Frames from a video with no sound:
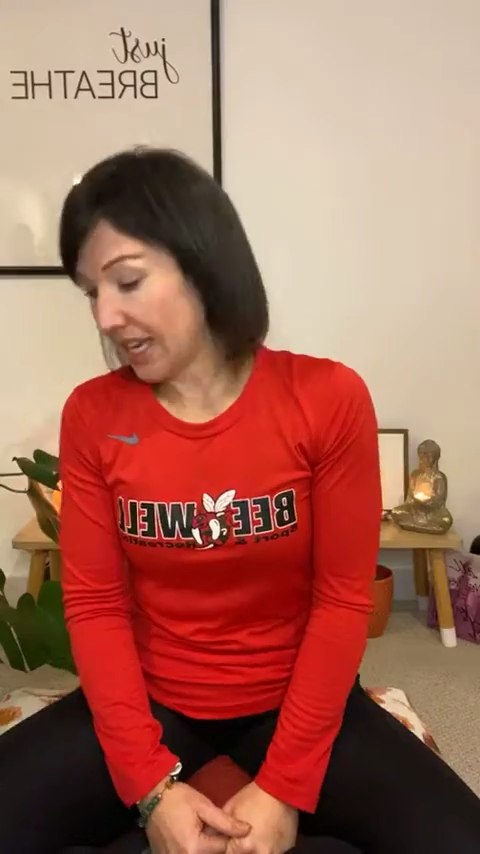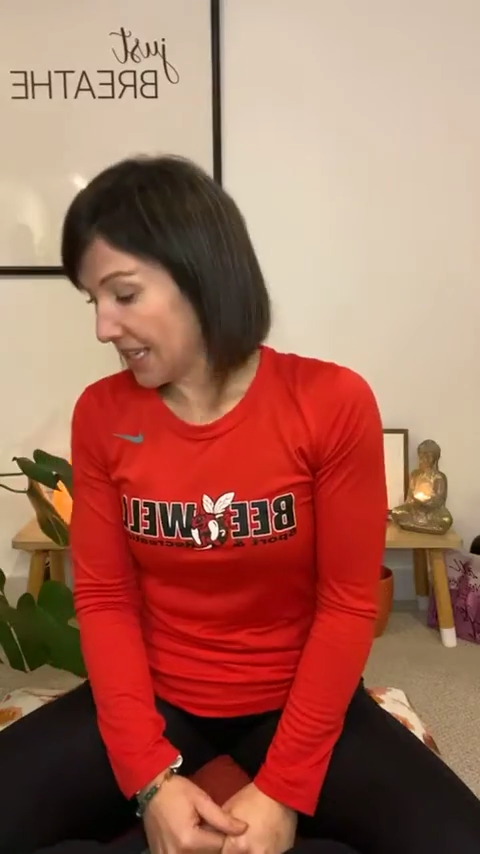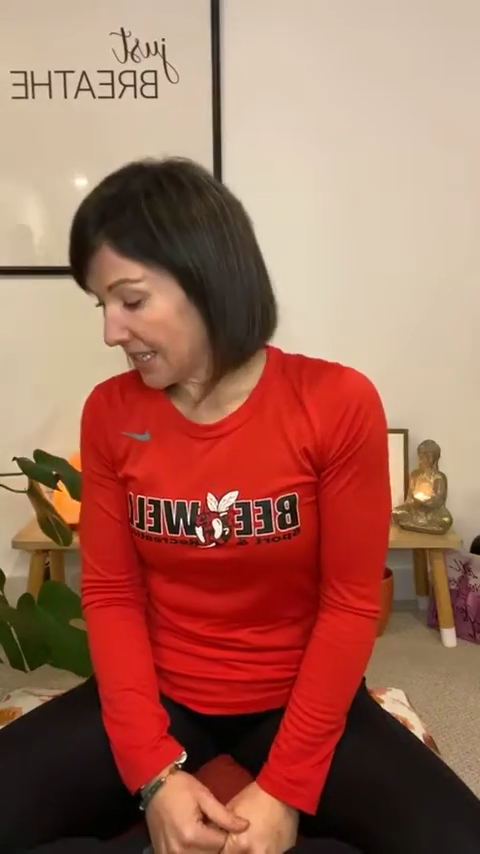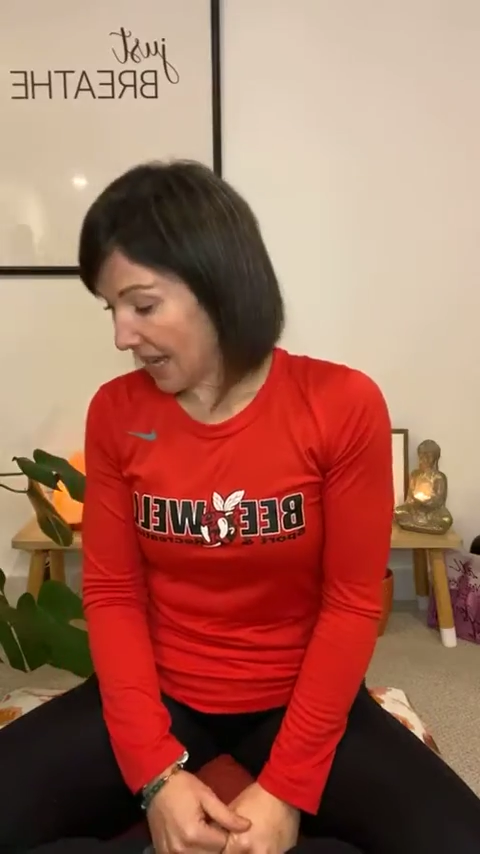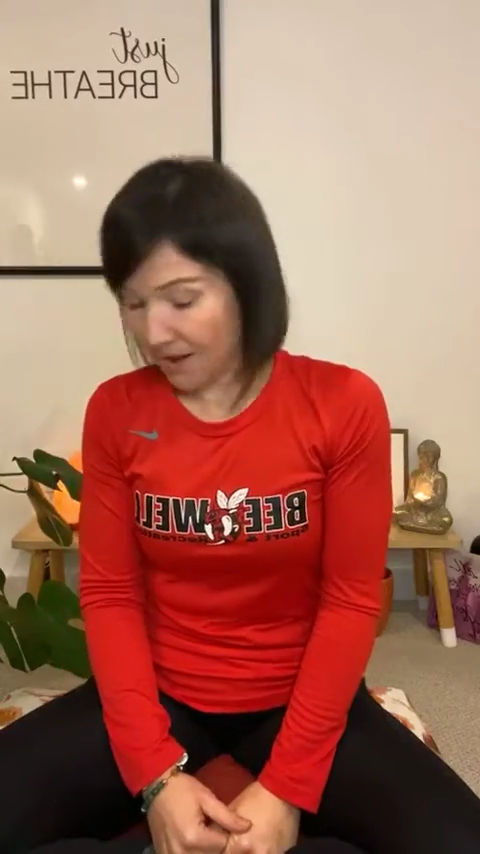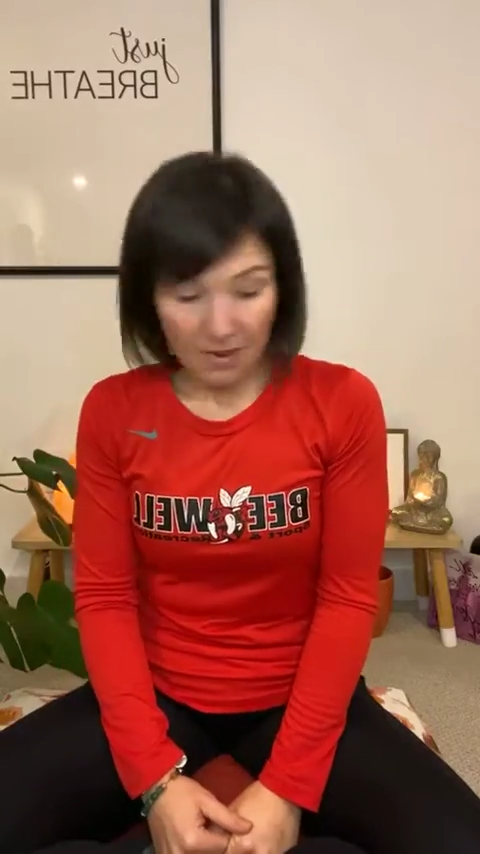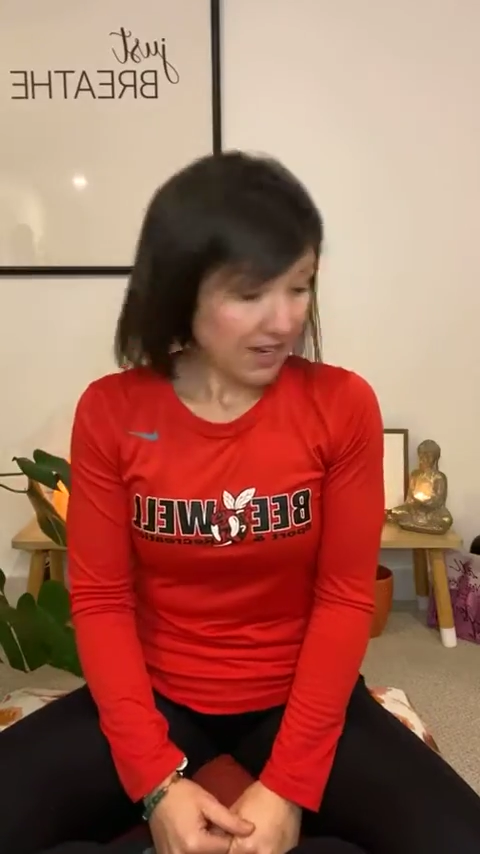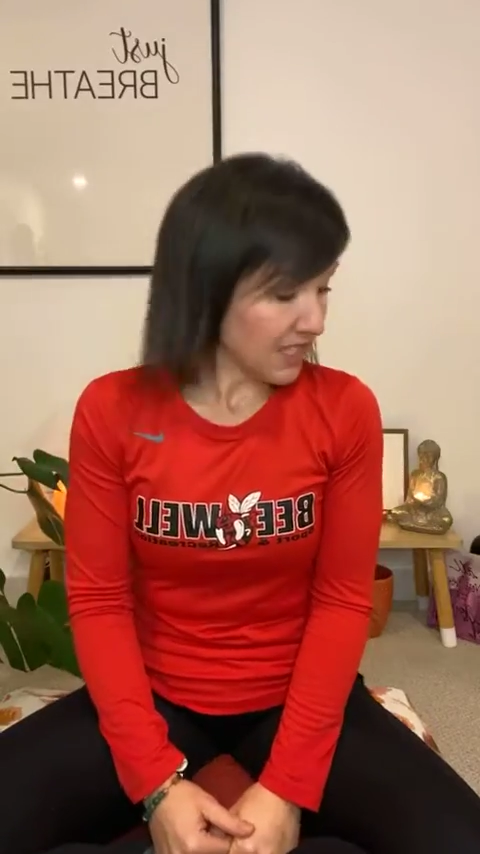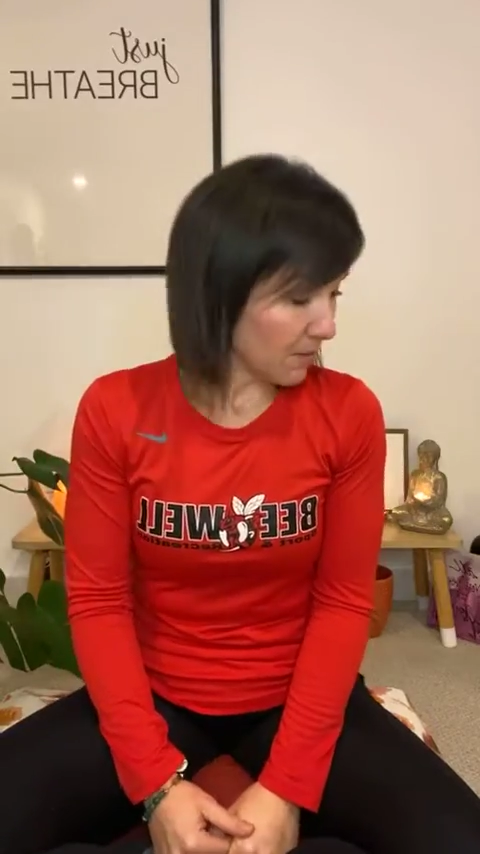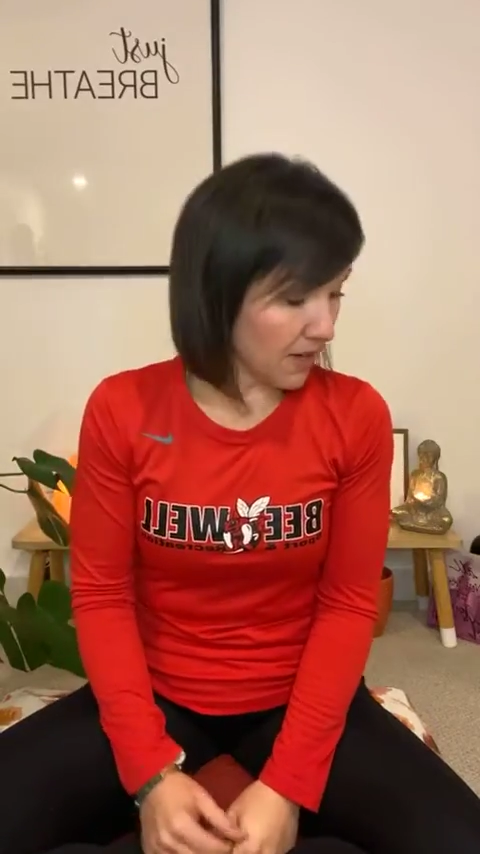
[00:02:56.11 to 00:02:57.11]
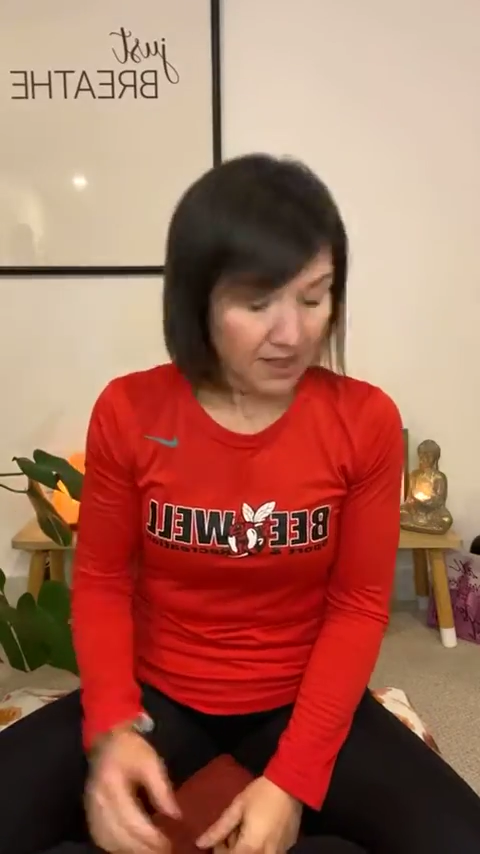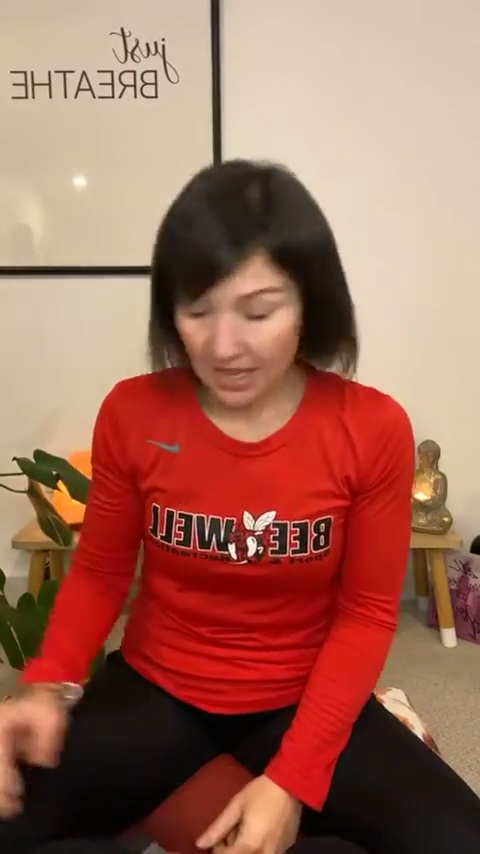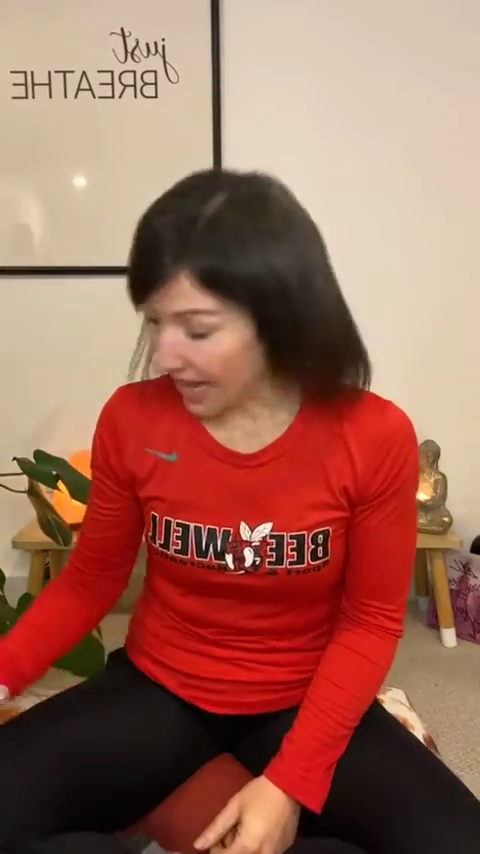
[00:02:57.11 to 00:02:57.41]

is um, I typically